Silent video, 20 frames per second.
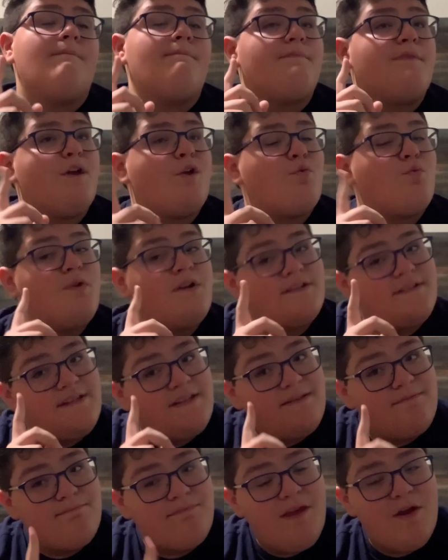There was
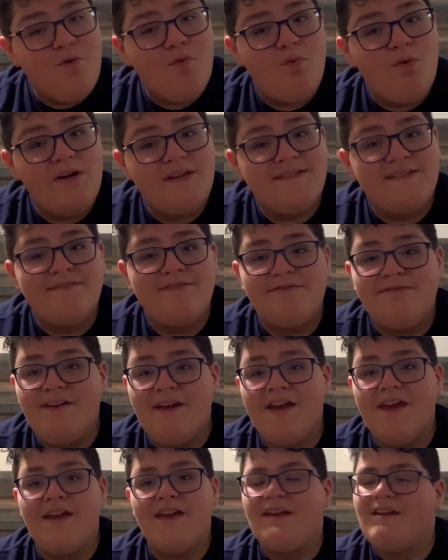a
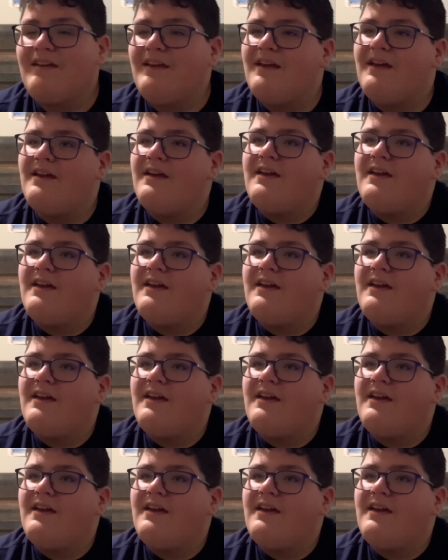thing.